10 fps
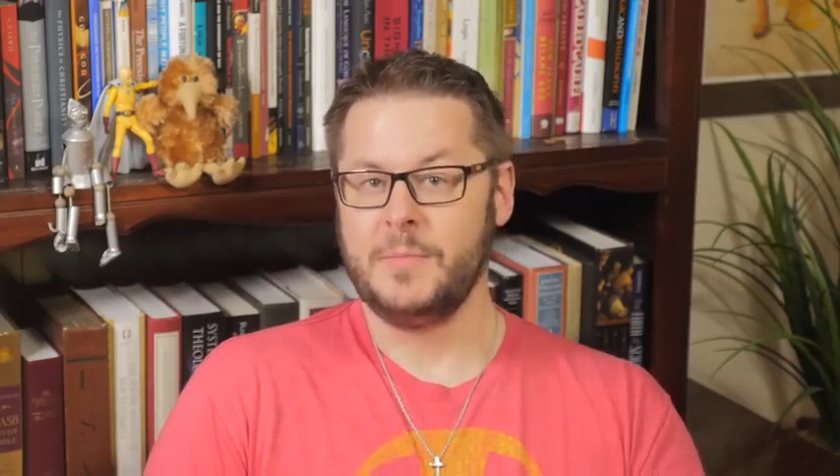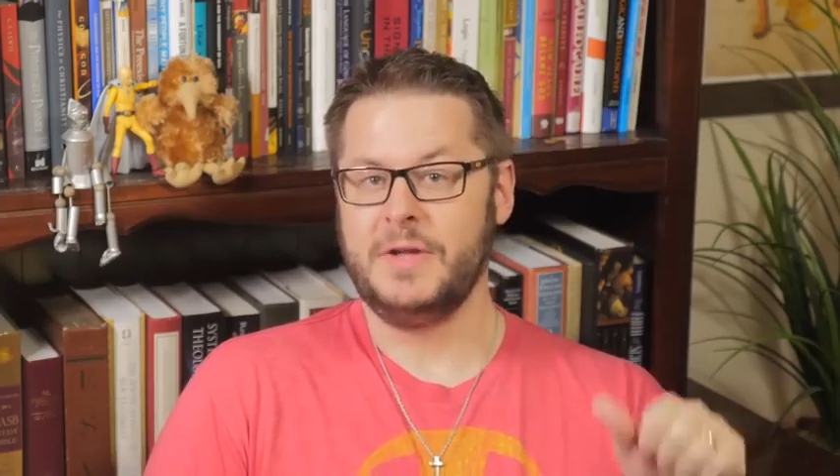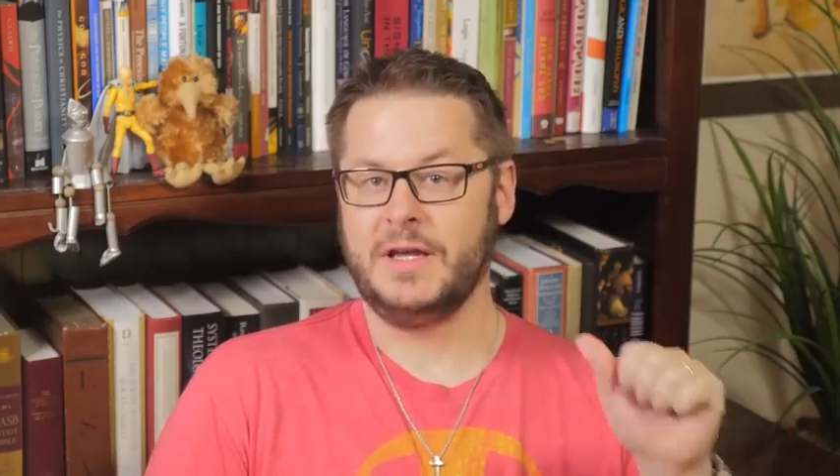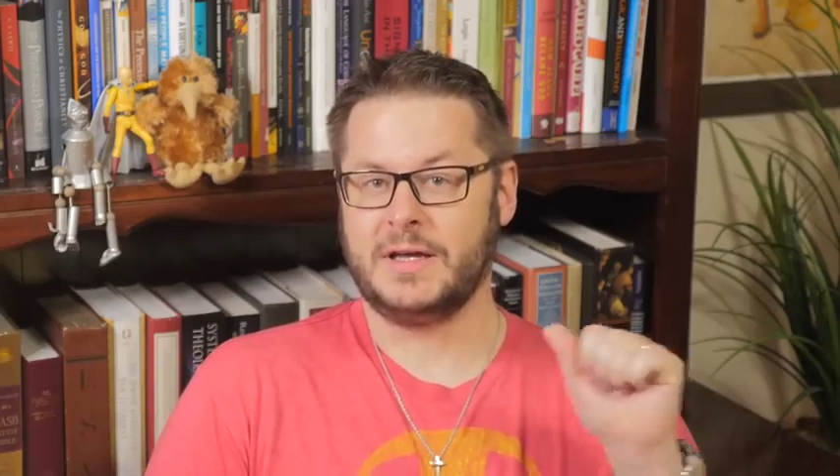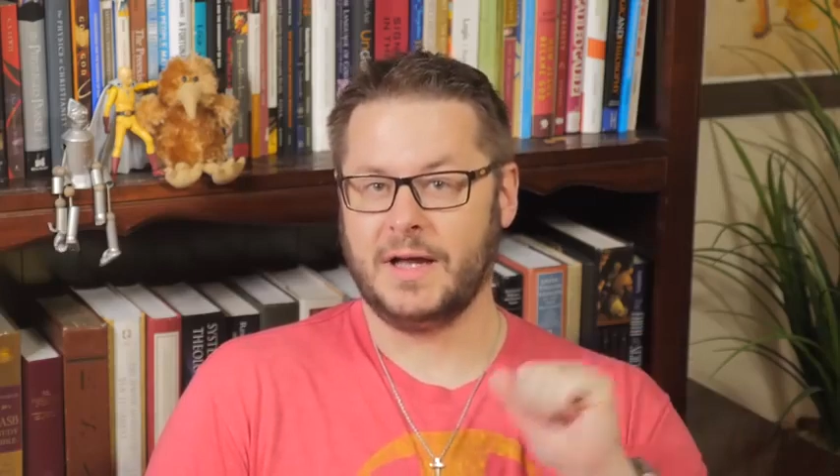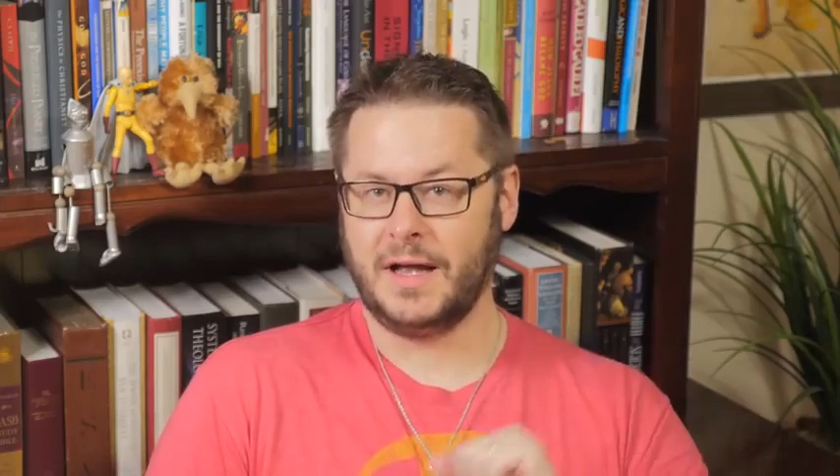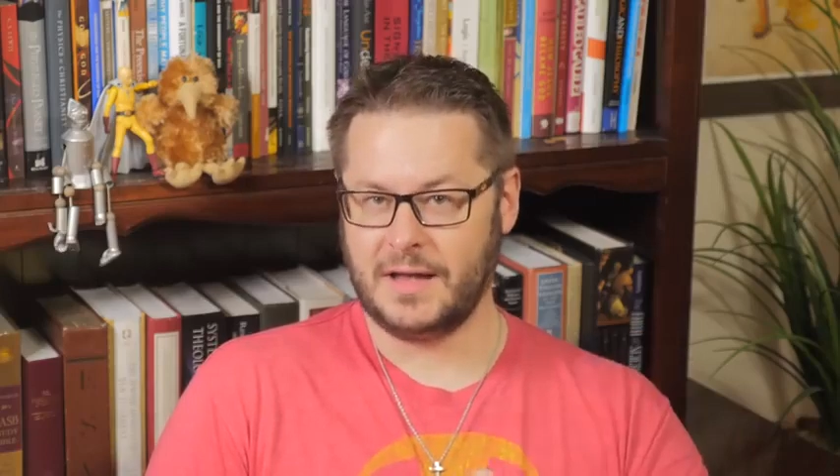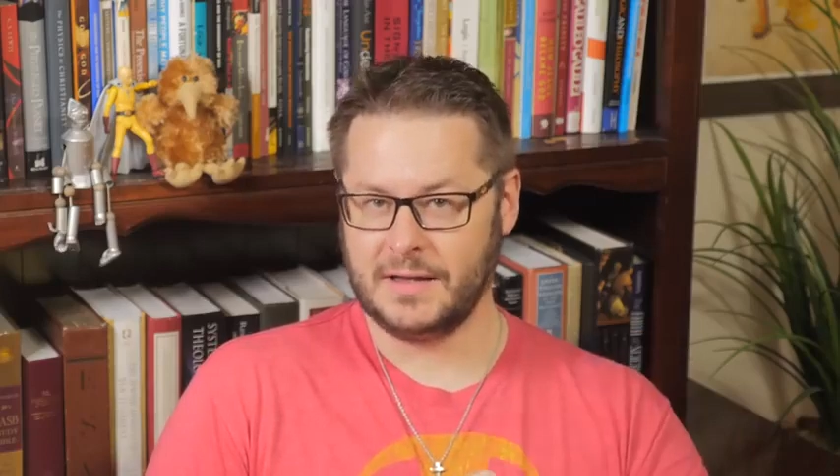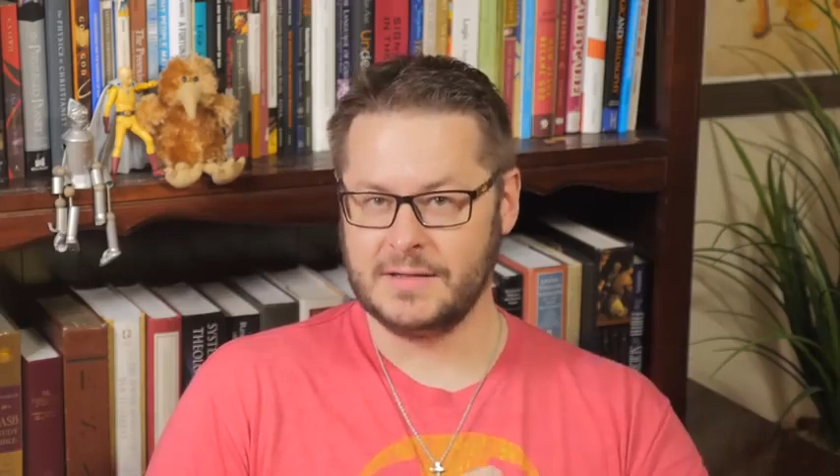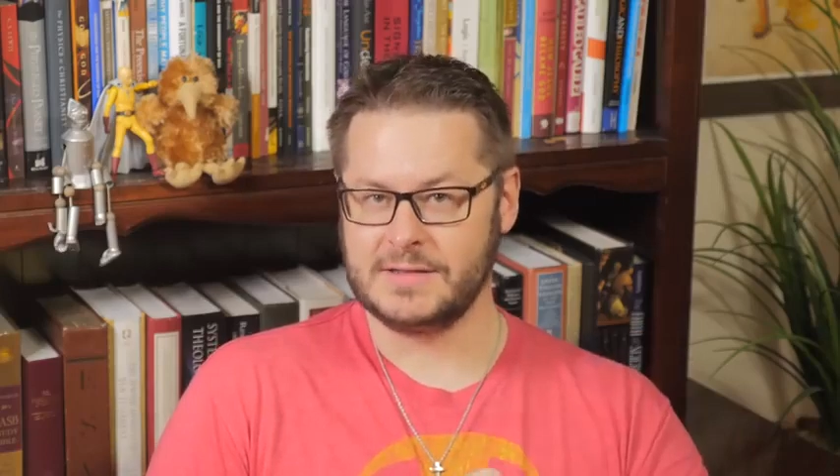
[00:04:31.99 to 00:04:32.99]

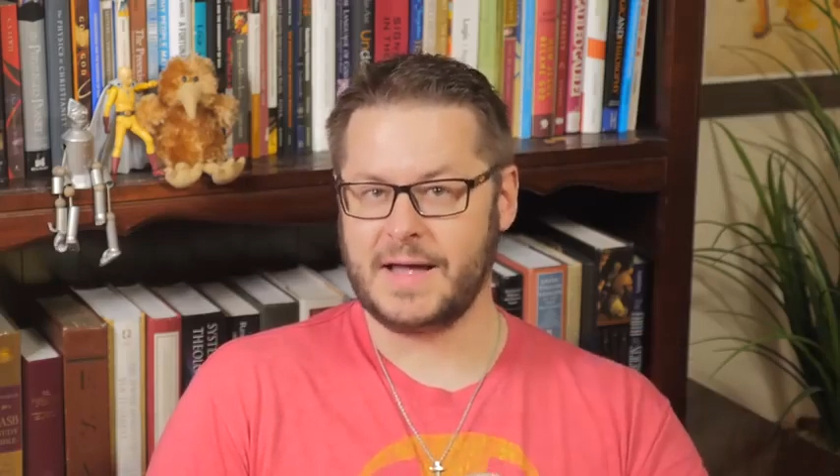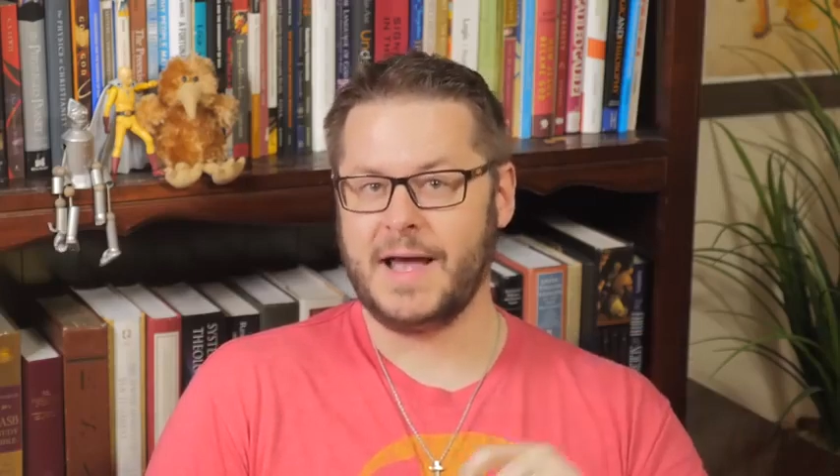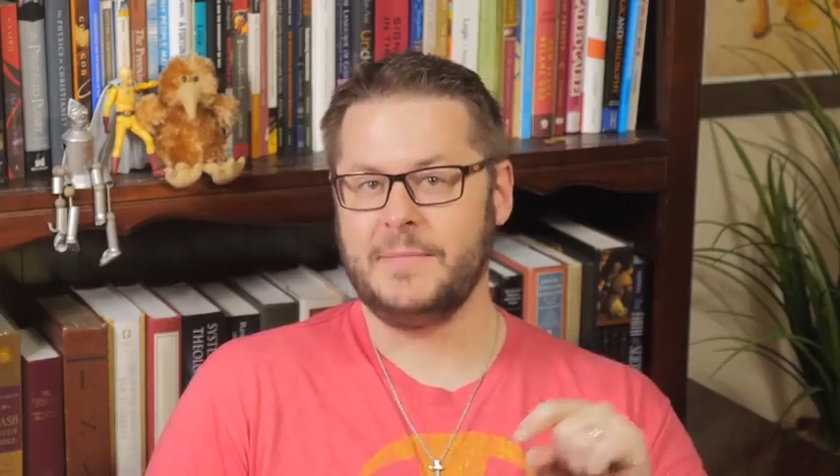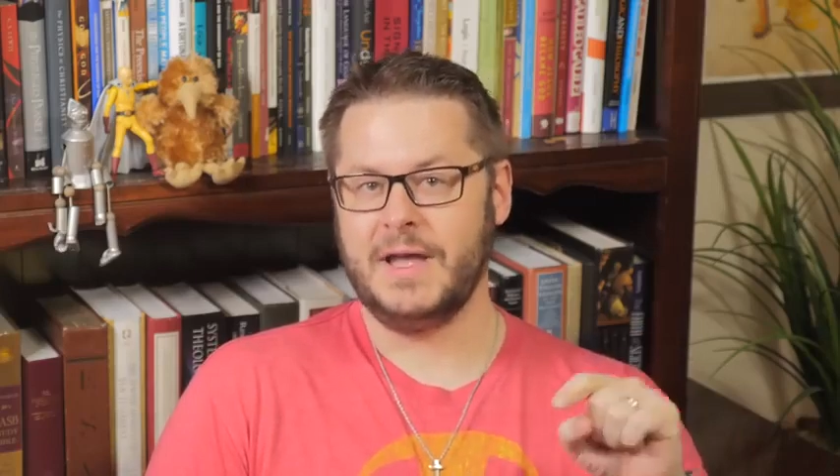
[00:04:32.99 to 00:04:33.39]
because I